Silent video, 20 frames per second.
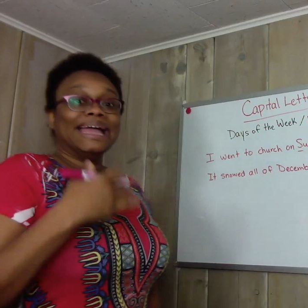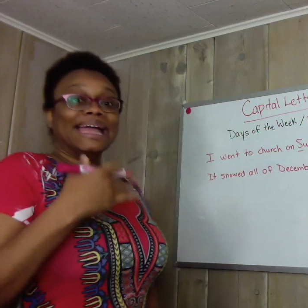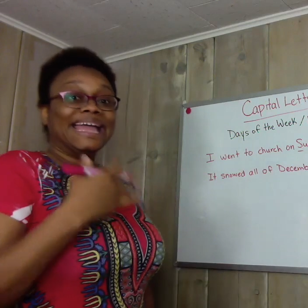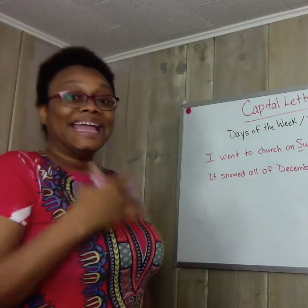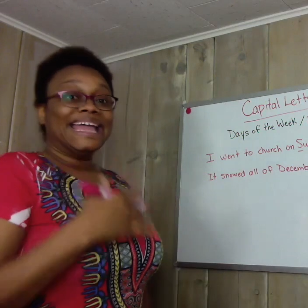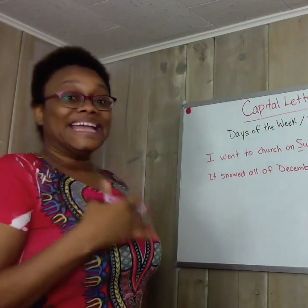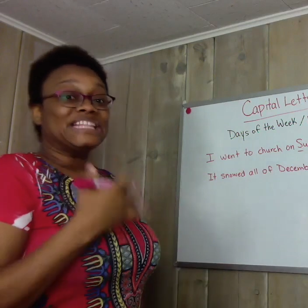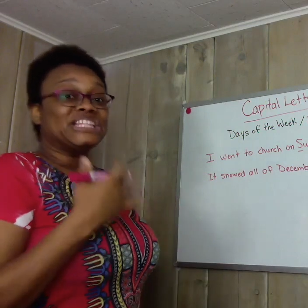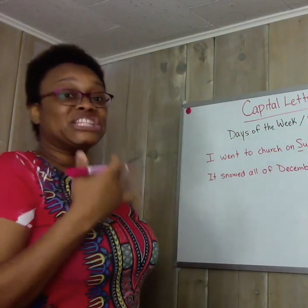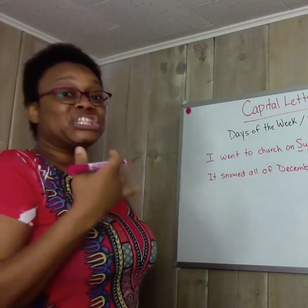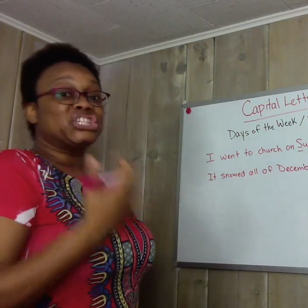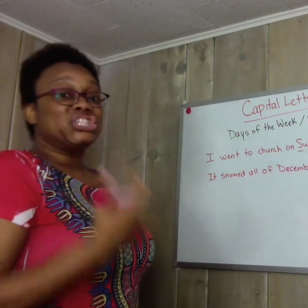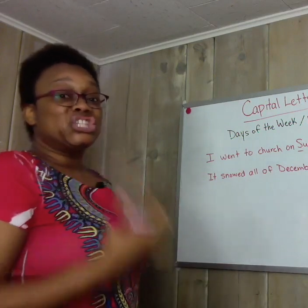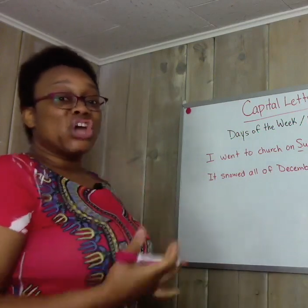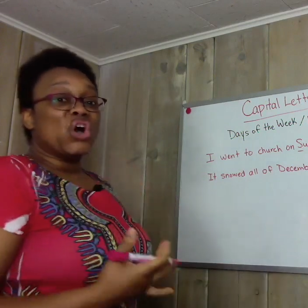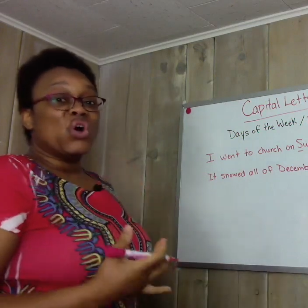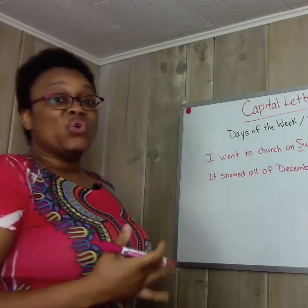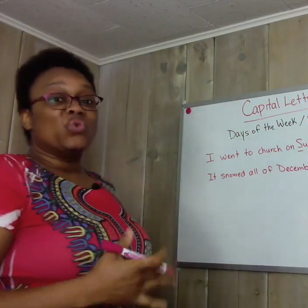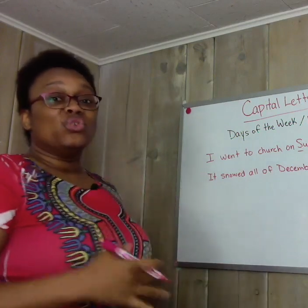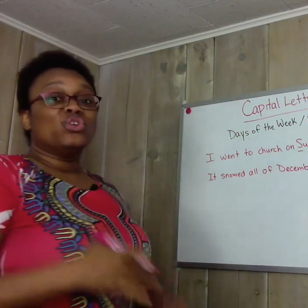it
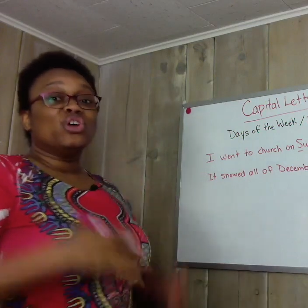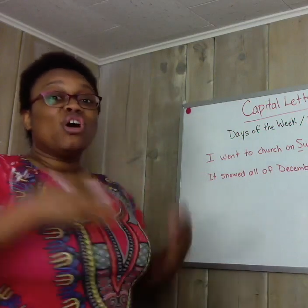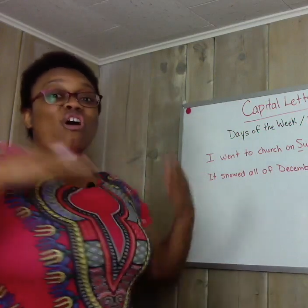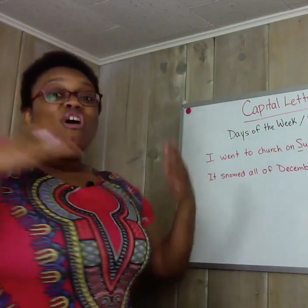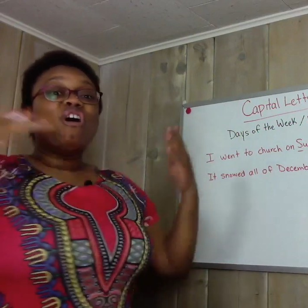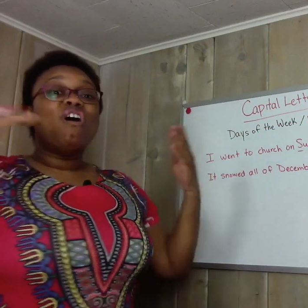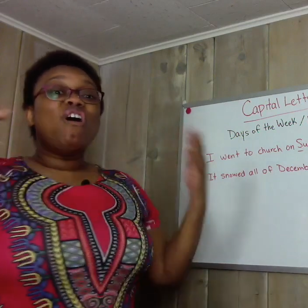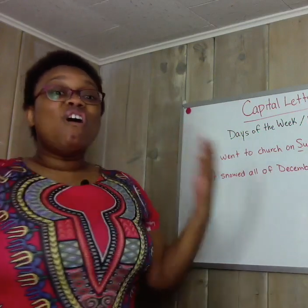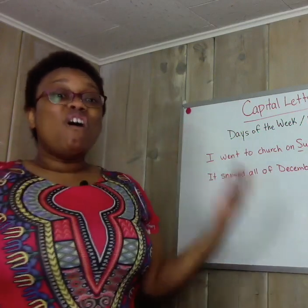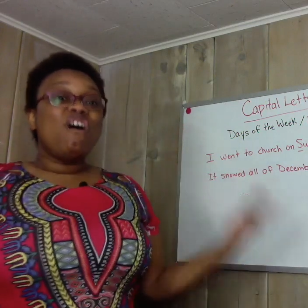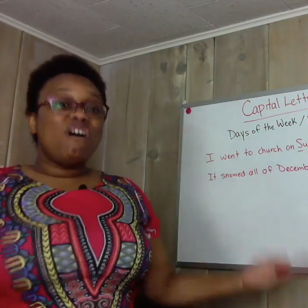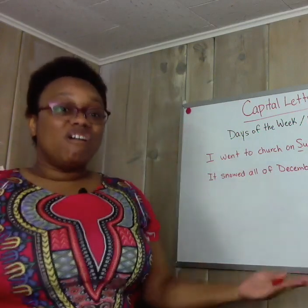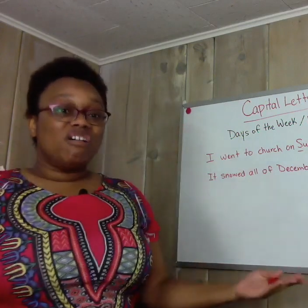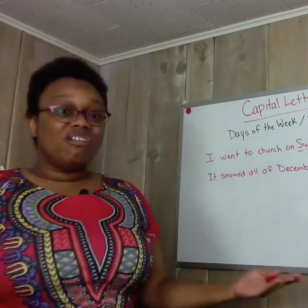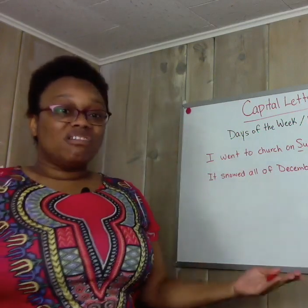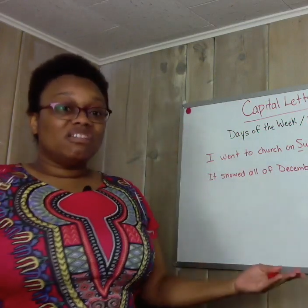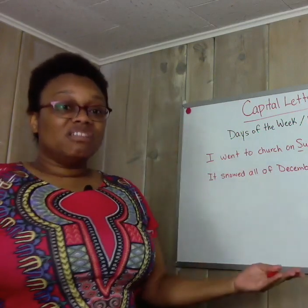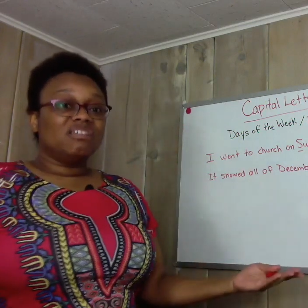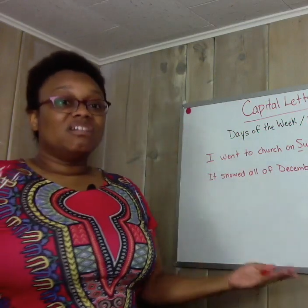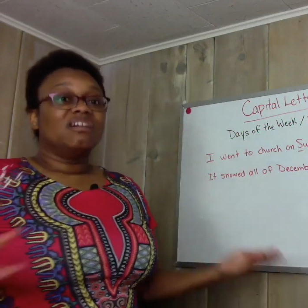snowed
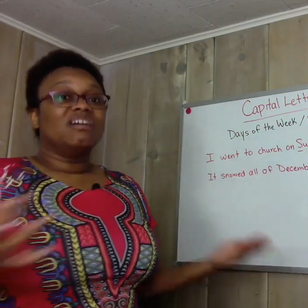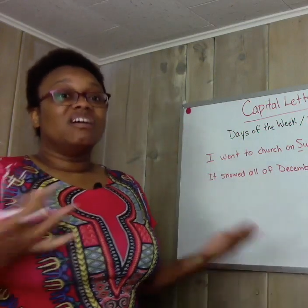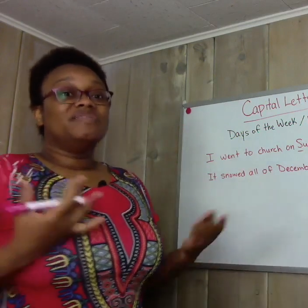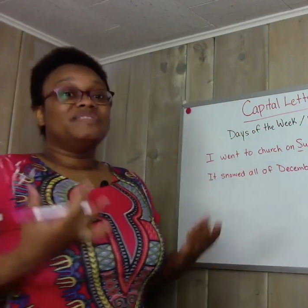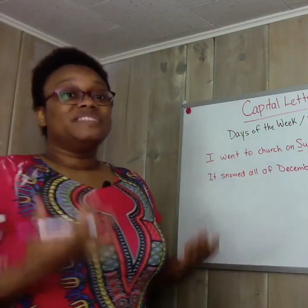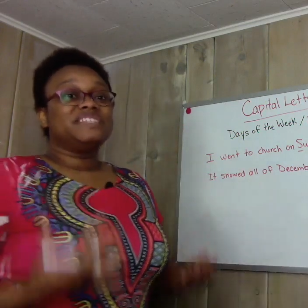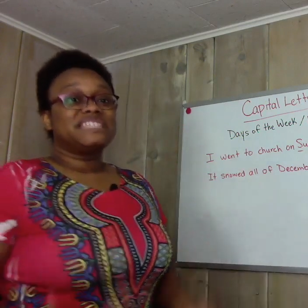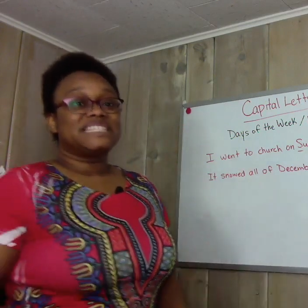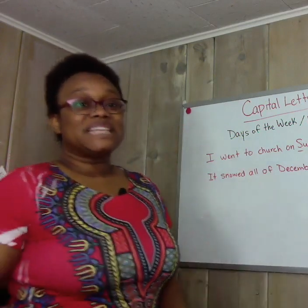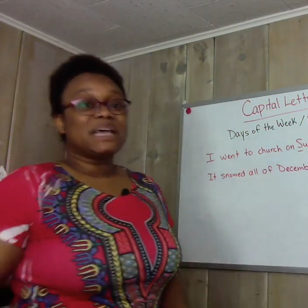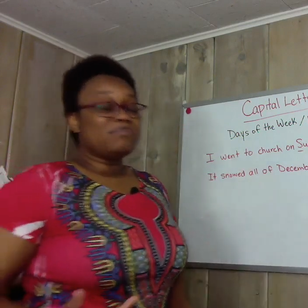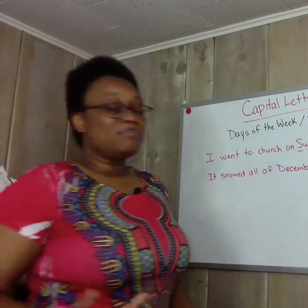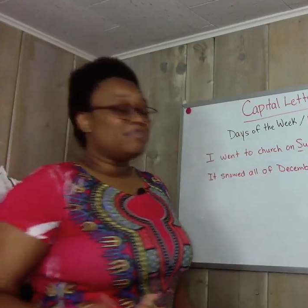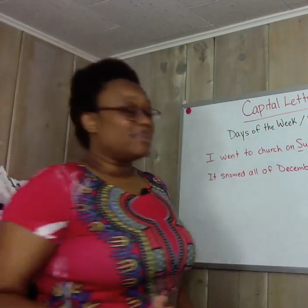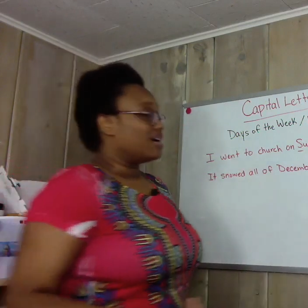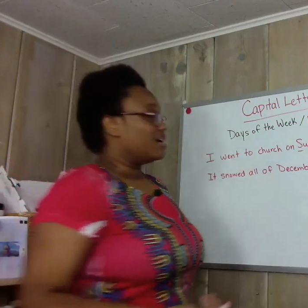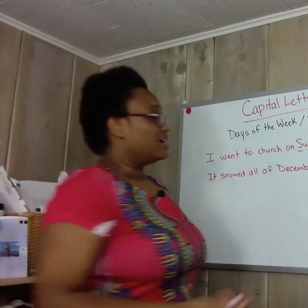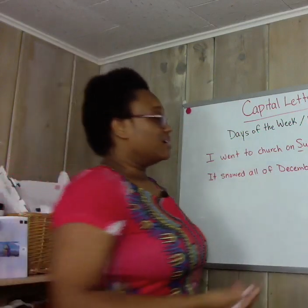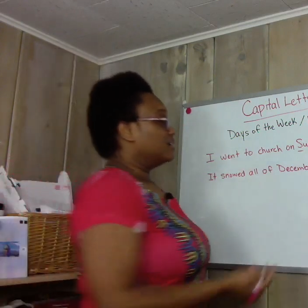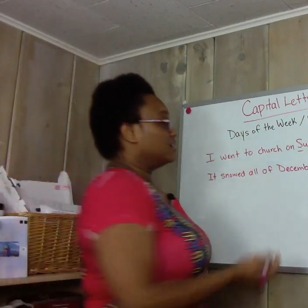all of
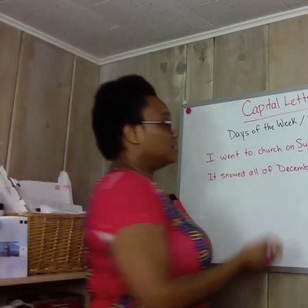December.